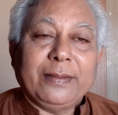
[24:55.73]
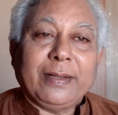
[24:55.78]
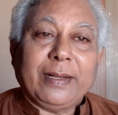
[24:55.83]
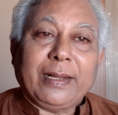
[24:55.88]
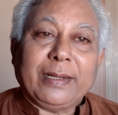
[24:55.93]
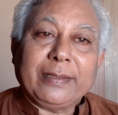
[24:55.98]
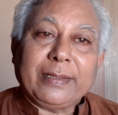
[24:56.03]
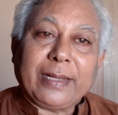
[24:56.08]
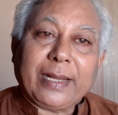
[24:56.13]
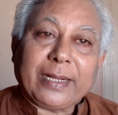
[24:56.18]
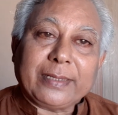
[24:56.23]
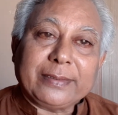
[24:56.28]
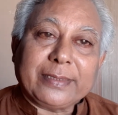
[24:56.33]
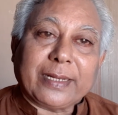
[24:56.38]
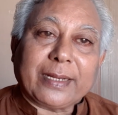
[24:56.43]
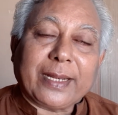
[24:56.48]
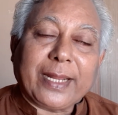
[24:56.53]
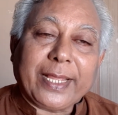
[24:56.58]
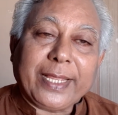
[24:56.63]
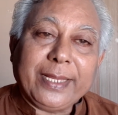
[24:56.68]
And
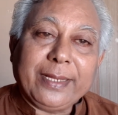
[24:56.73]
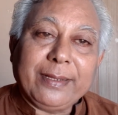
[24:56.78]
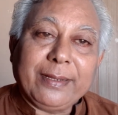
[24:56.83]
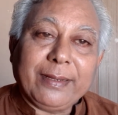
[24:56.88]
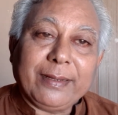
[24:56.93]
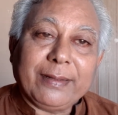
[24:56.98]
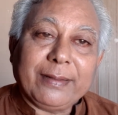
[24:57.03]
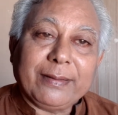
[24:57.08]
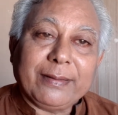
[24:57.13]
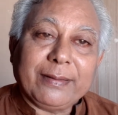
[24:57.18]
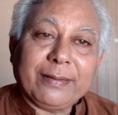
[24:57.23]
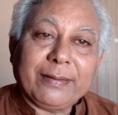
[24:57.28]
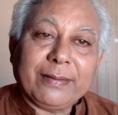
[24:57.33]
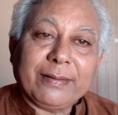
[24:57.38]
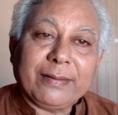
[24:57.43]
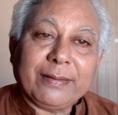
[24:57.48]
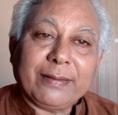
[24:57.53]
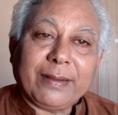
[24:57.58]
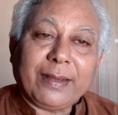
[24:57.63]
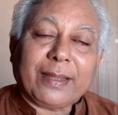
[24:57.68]
underline
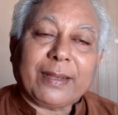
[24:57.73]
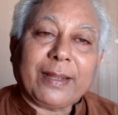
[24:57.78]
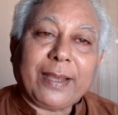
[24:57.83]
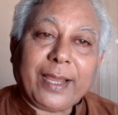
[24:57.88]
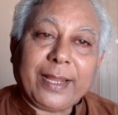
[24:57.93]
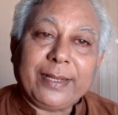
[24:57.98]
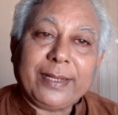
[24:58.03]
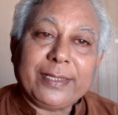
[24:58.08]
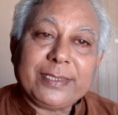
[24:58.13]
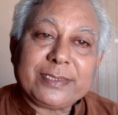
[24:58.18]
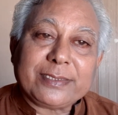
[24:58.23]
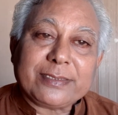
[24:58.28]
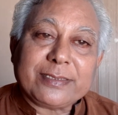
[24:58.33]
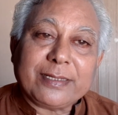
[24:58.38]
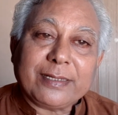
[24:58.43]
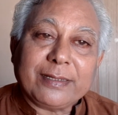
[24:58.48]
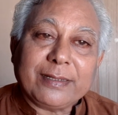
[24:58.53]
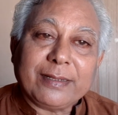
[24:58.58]
or highlight